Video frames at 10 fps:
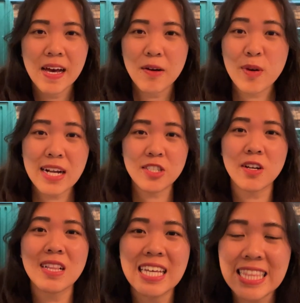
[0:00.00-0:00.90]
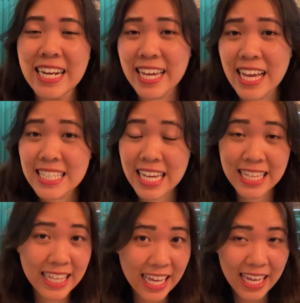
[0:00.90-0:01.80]
We're at Chocolateria San
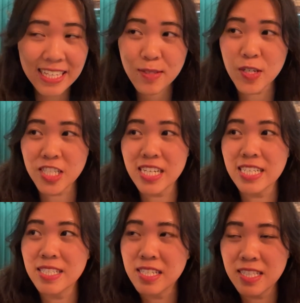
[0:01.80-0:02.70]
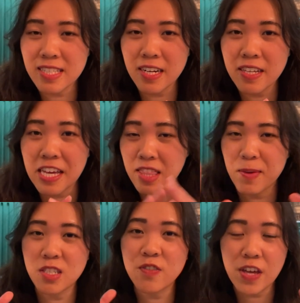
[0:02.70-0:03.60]
Ines, which is considered like the
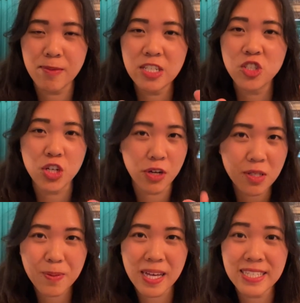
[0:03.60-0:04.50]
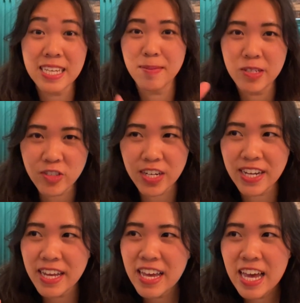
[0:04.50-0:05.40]
most famous churros place in Madrid.
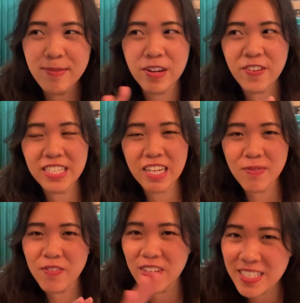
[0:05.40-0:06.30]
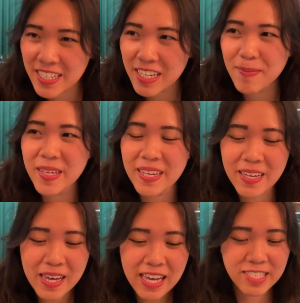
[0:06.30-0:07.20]
And my friends have been visiting me,
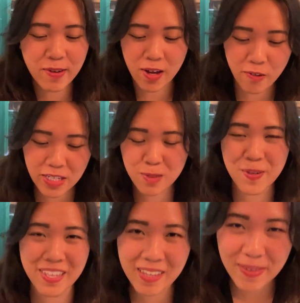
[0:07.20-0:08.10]
so I always bring them